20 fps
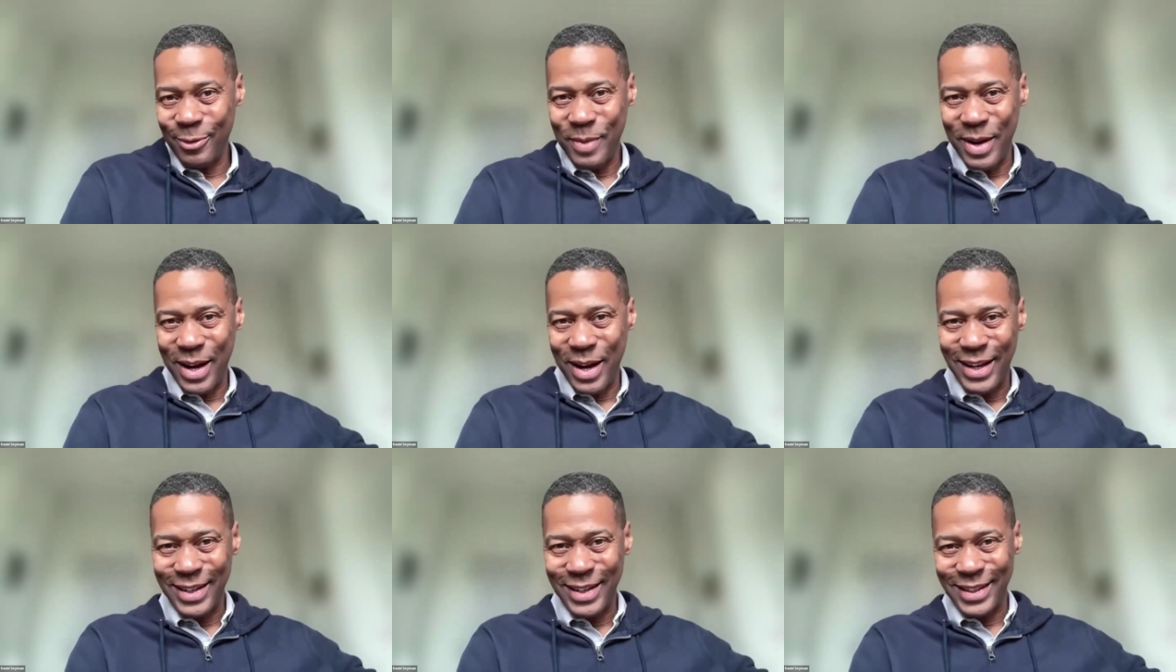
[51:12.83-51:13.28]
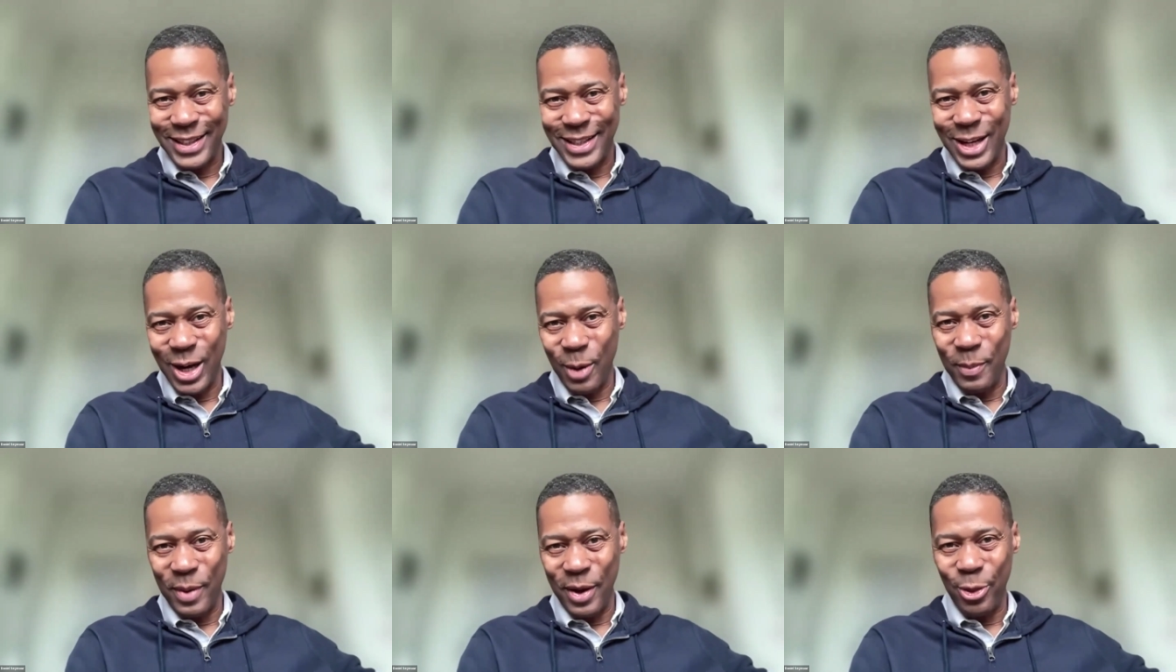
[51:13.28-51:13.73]
of
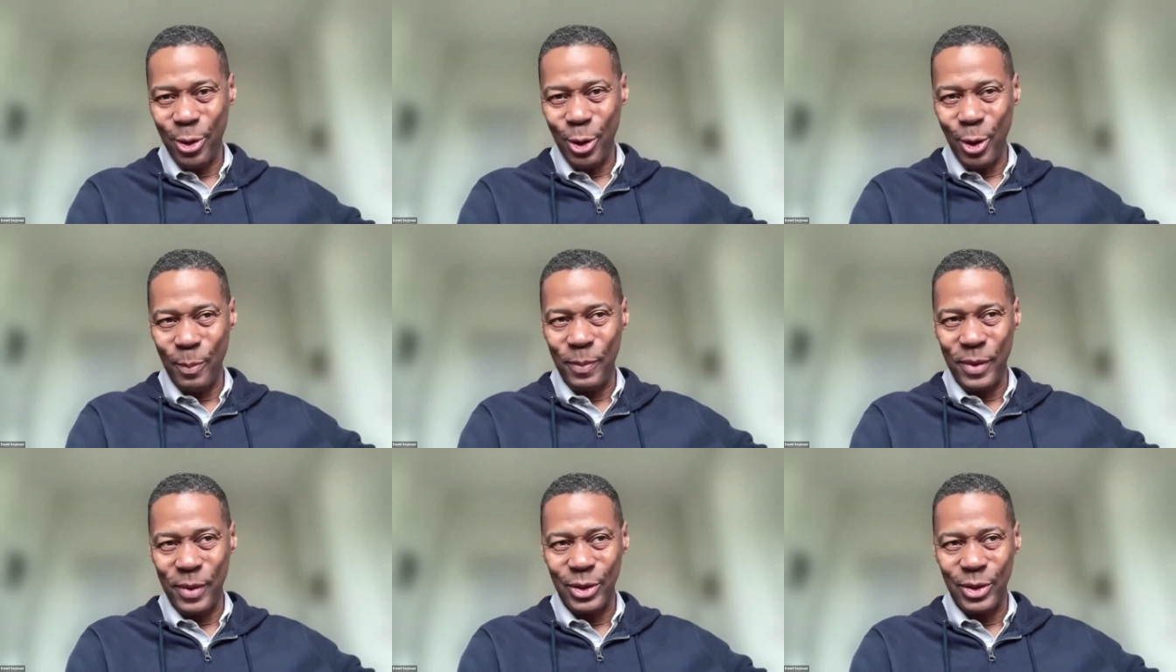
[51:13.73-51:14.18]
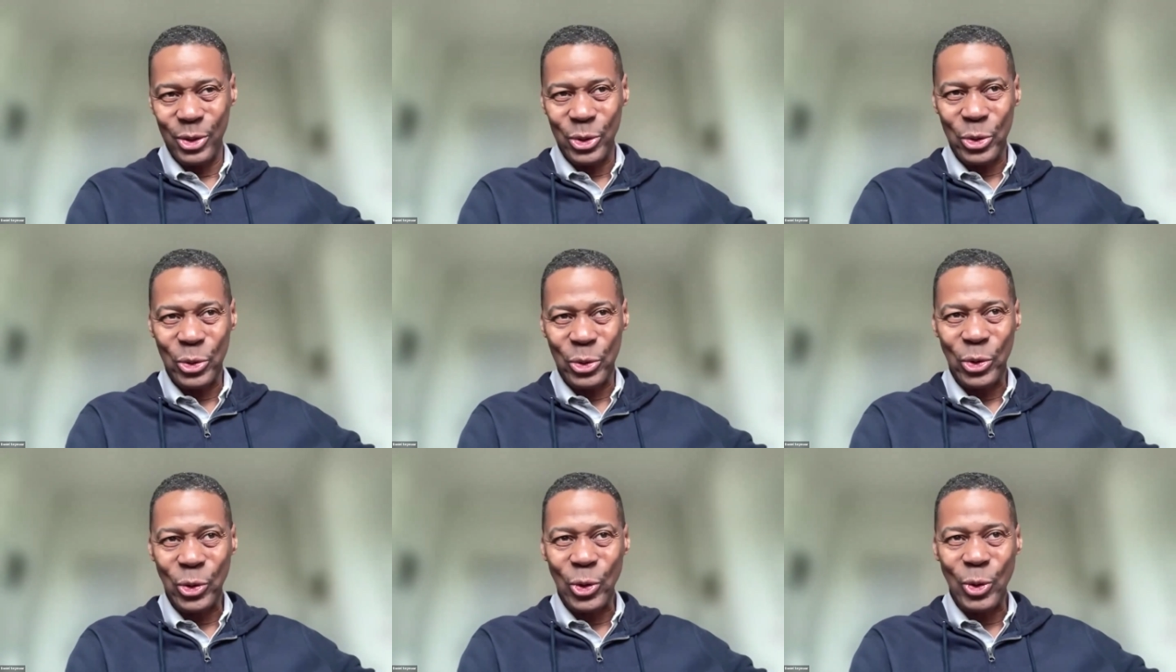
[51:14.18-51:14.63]
Maharishi Aroma Therapy
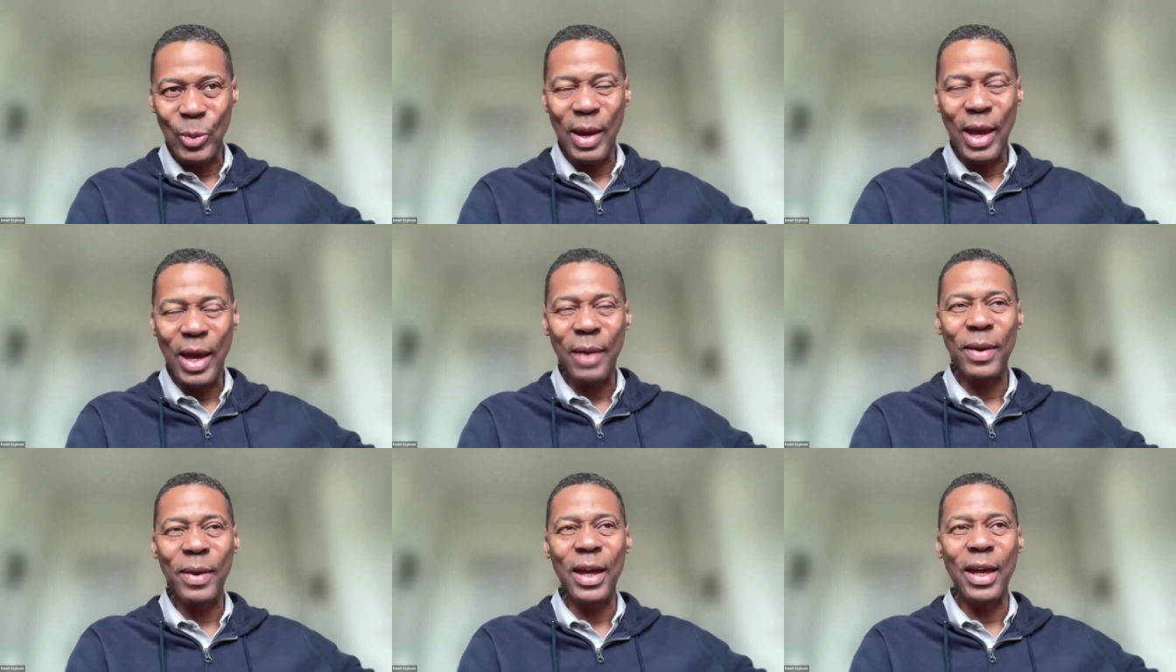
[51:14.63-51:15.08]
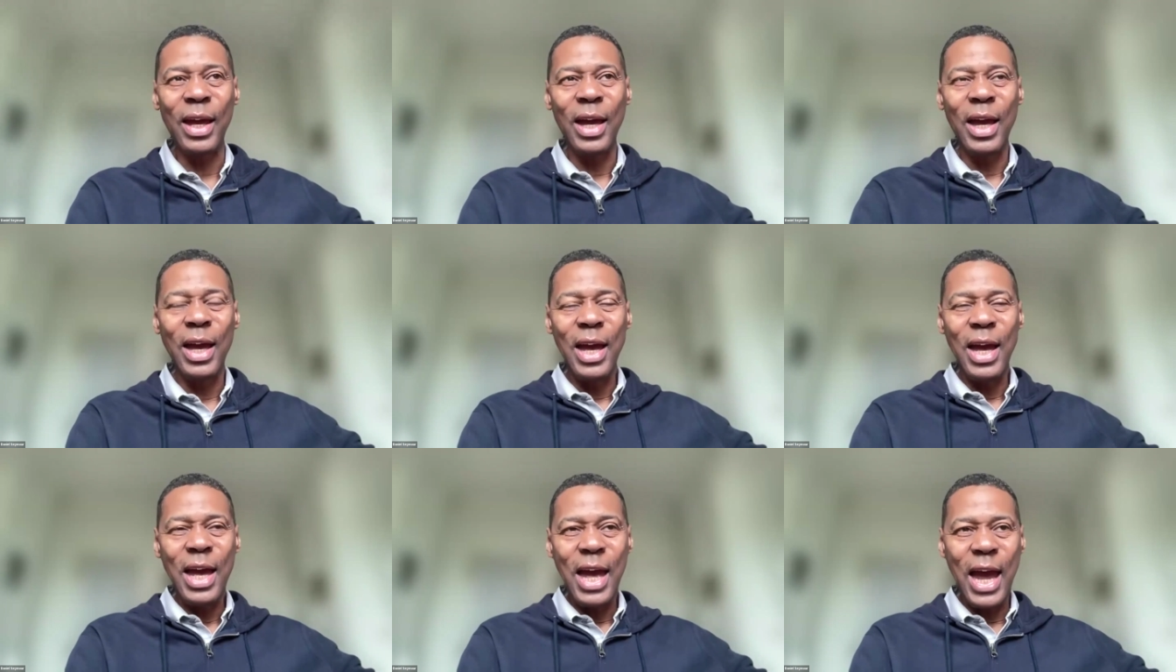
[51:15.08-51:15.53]
through you
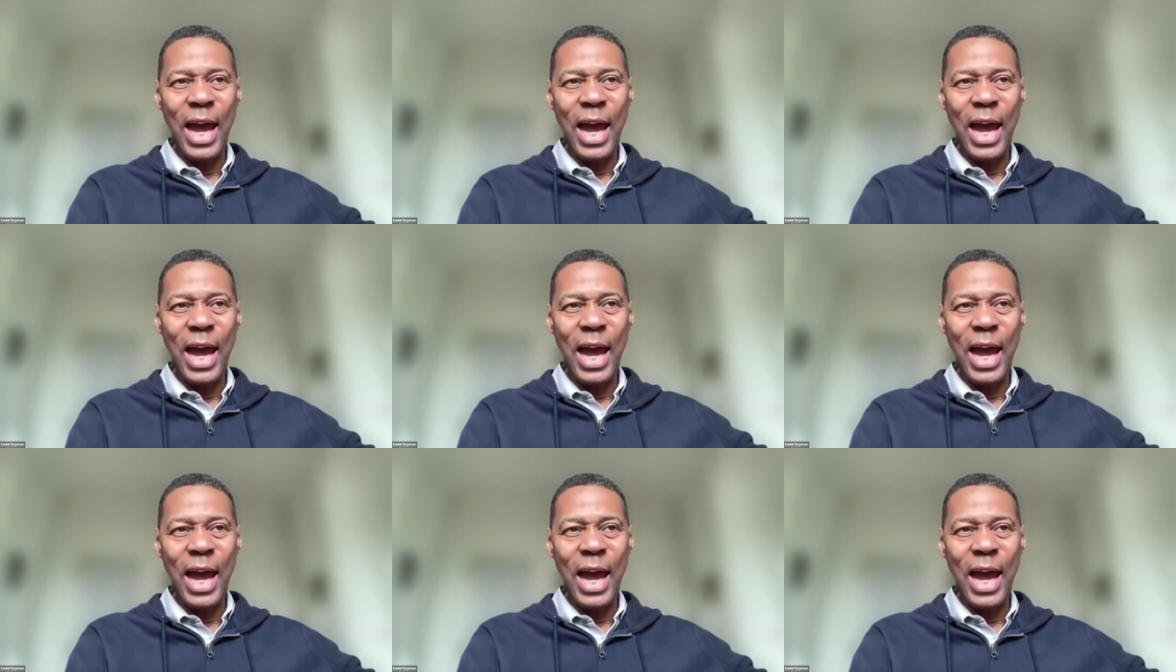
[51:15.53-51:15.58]
maybe,